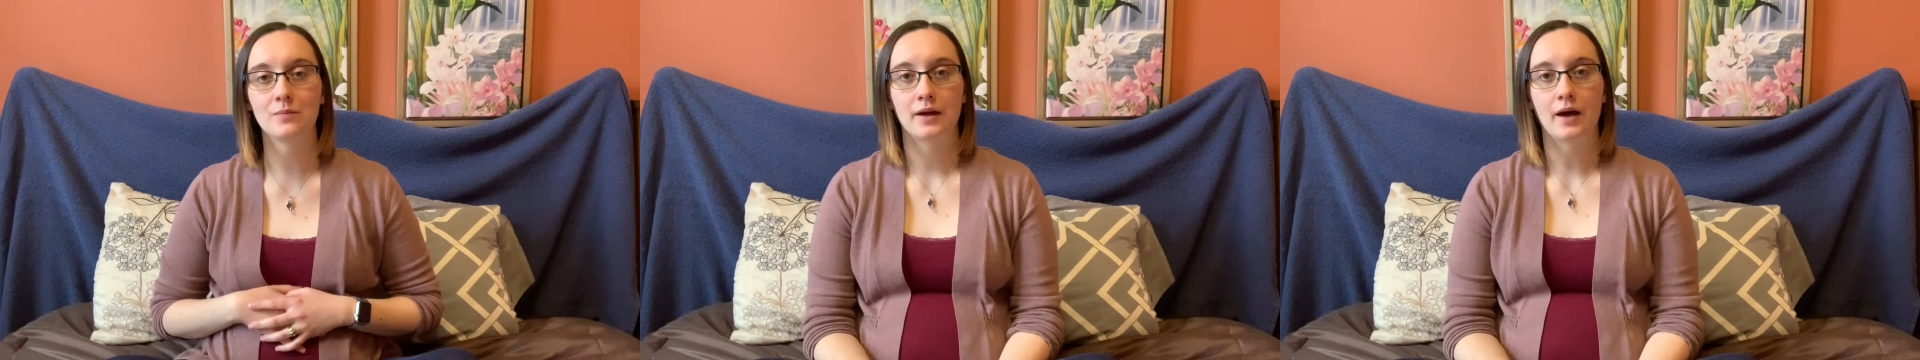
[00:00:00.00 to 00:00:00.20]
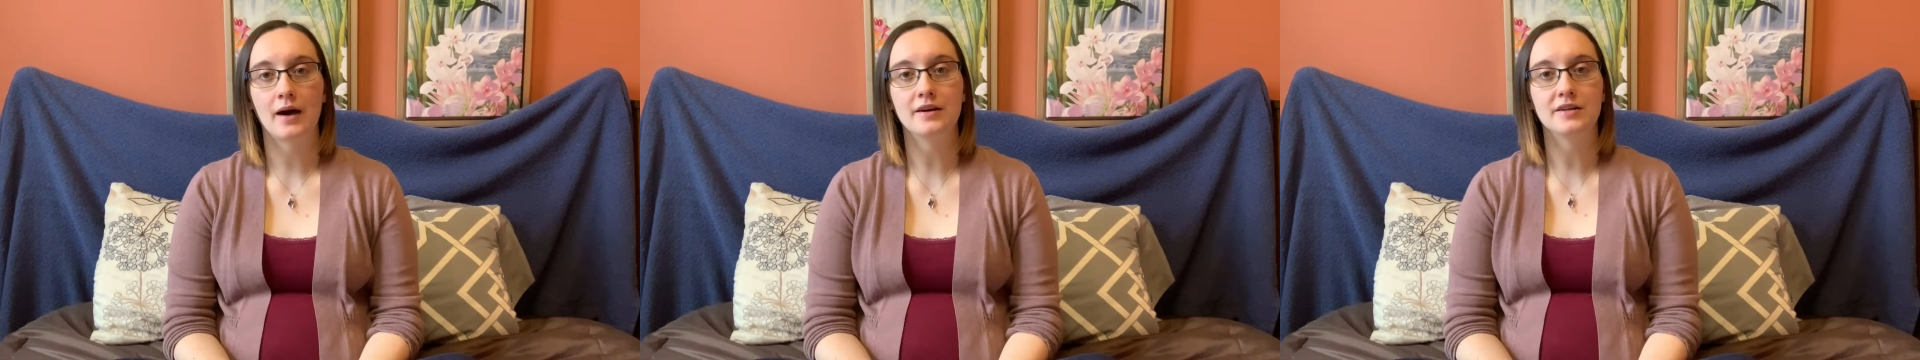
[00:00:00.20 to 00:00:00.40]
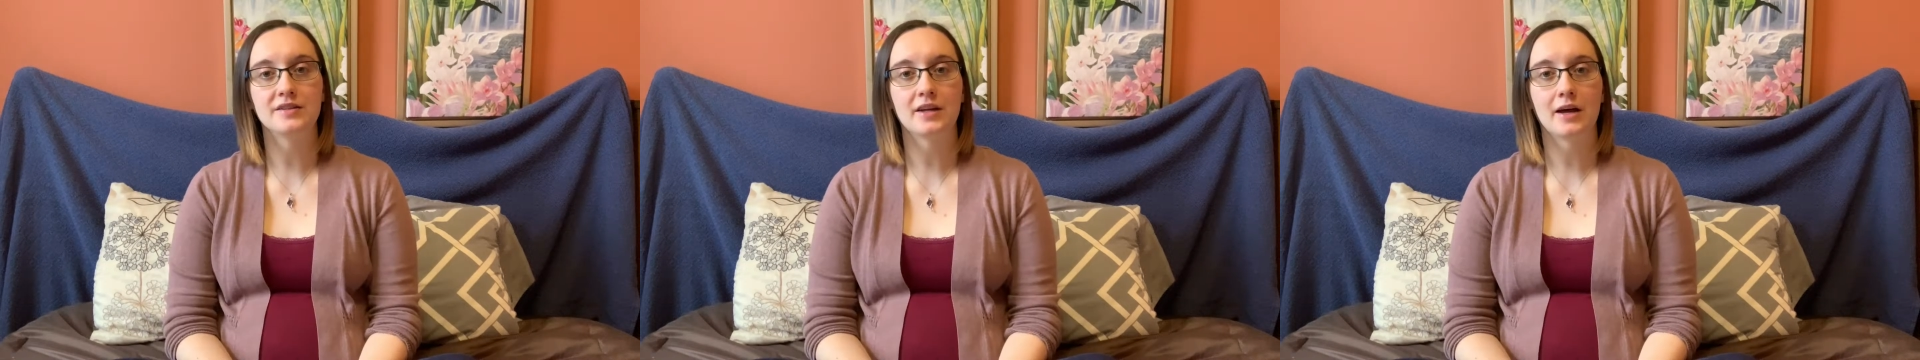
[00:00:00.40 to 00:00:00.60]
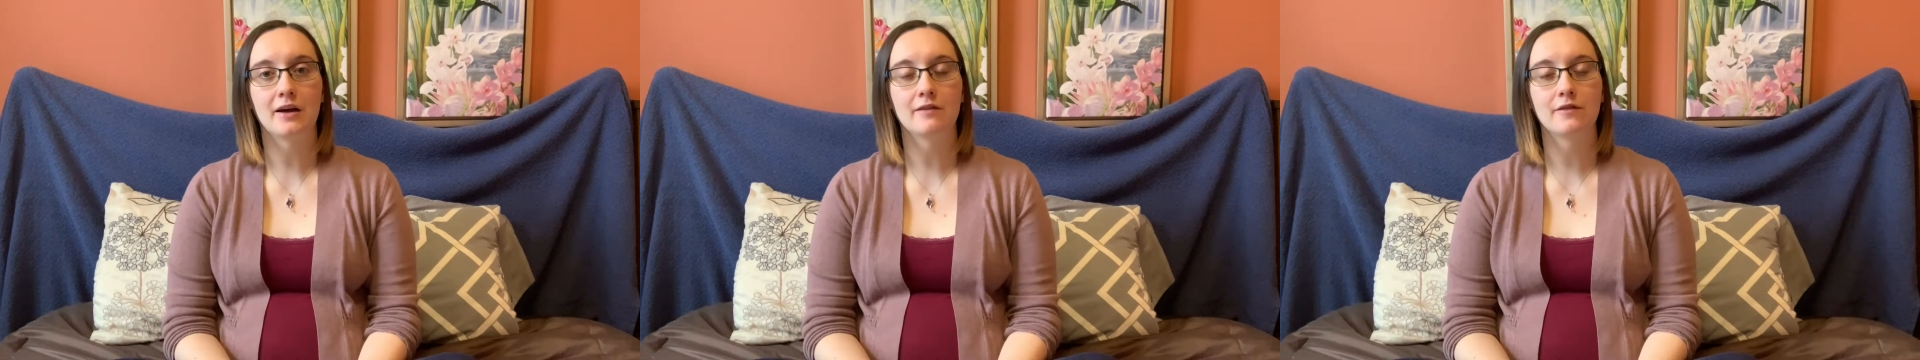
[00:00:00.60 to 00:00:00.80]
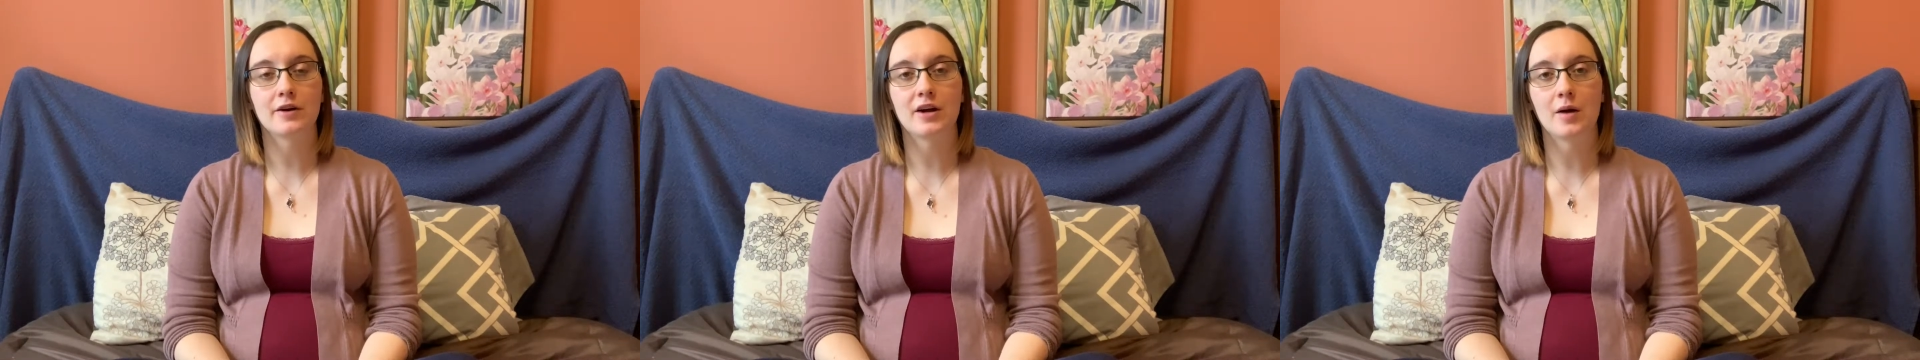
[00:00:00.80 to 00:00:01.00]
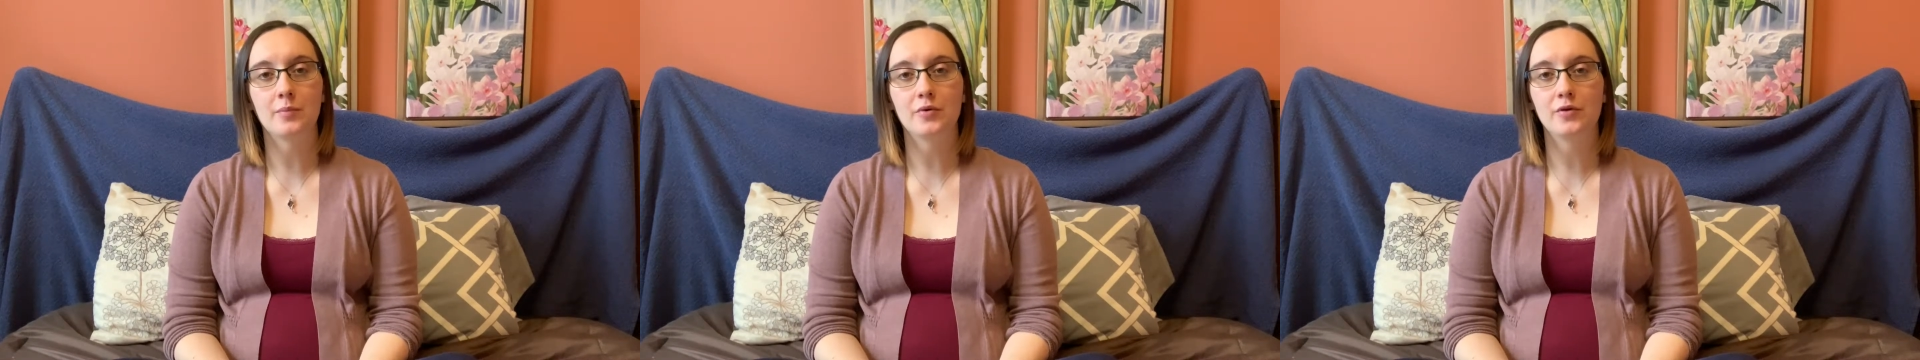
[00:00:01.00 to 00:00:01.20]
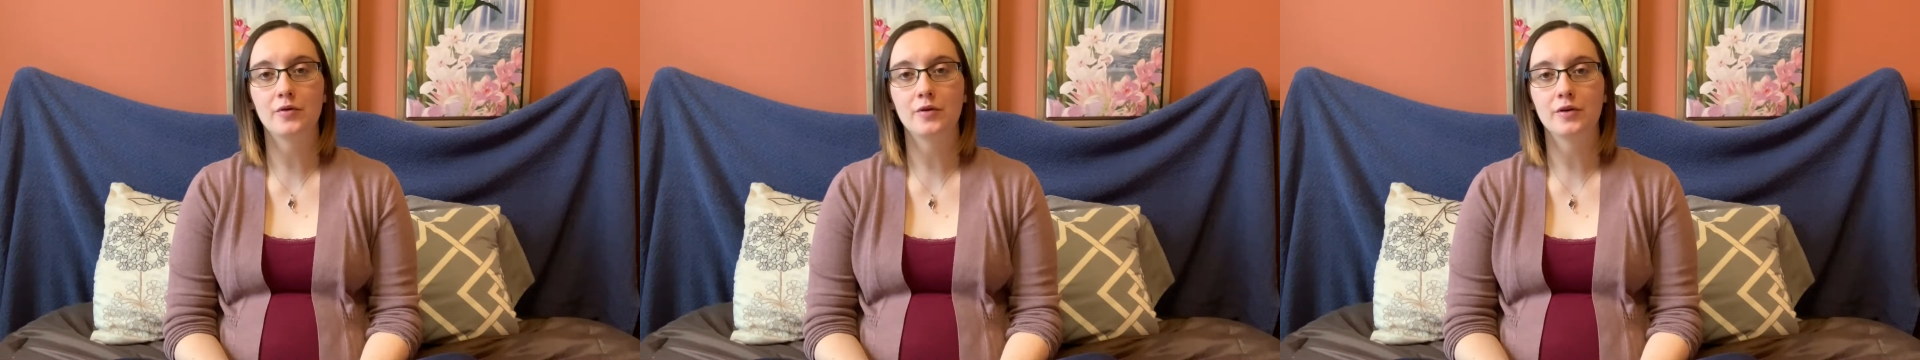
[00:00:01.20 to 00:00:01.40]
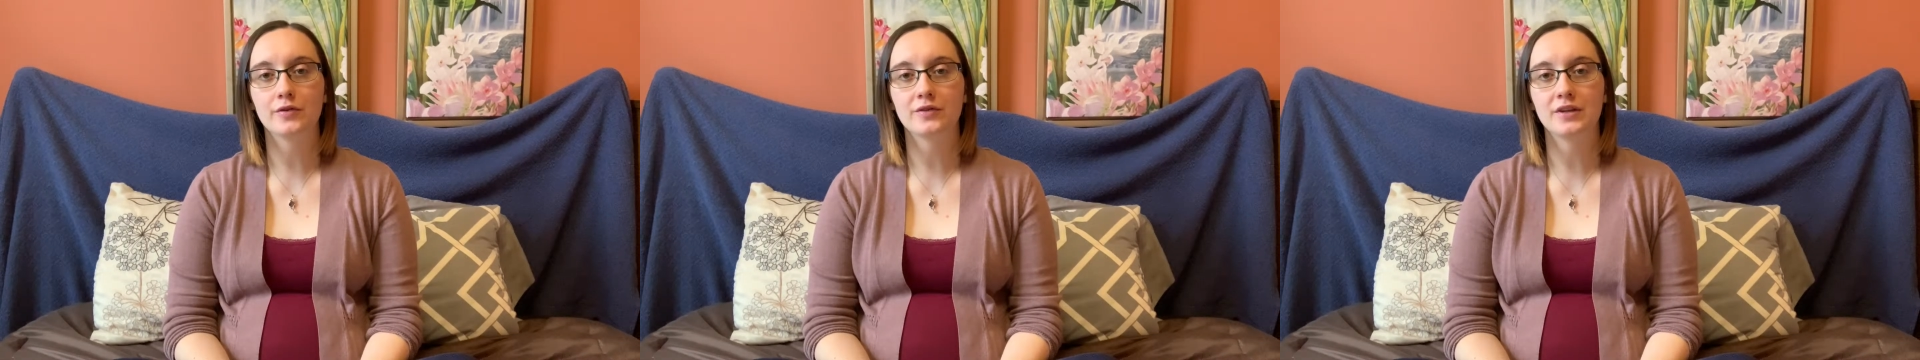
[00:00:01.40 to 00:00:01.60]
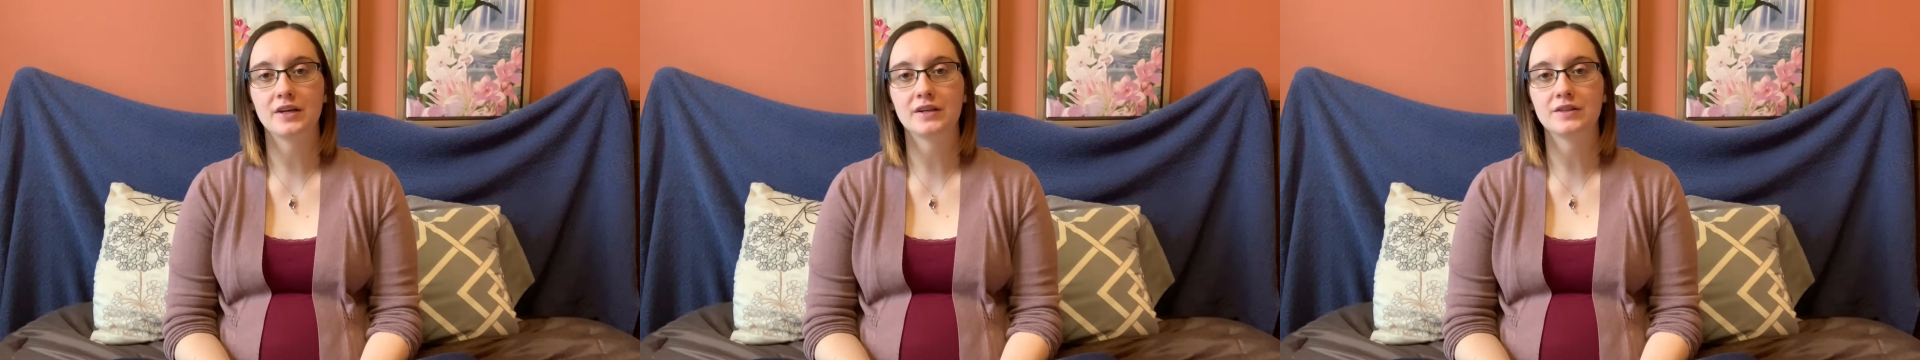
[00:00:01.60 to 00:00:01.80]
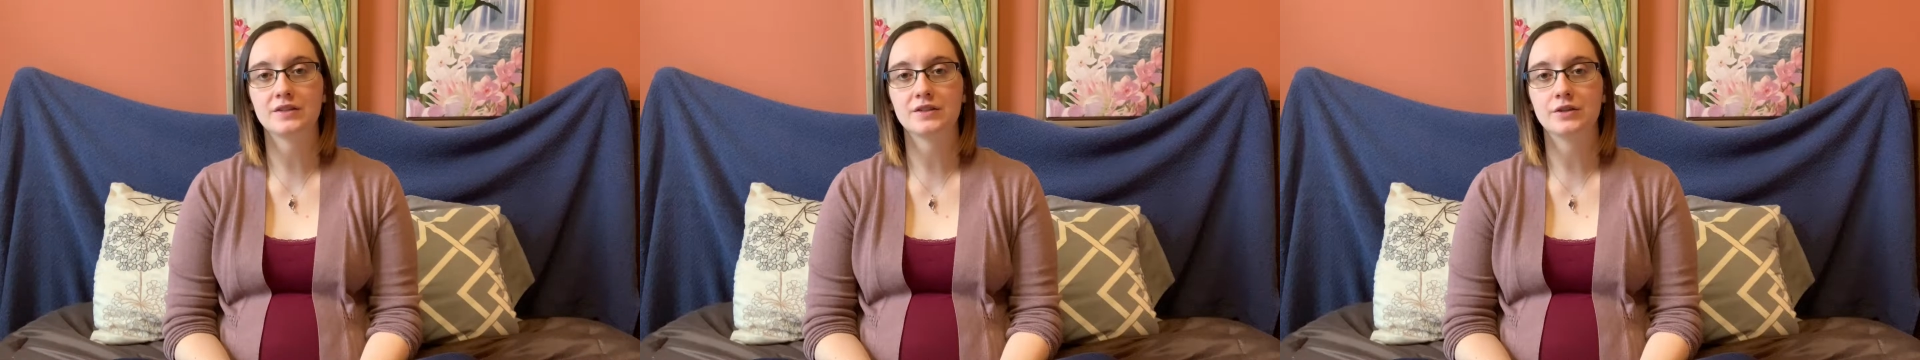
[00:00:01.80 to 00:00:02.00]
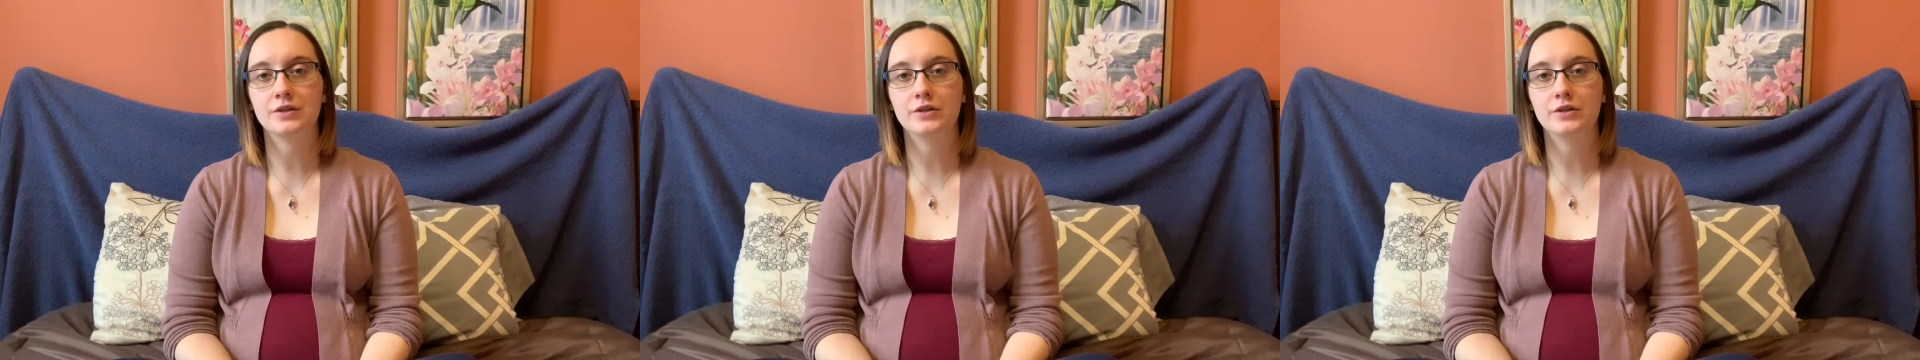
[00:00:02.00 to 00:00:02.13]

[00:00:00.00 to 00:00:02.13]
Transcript: I just have a couple things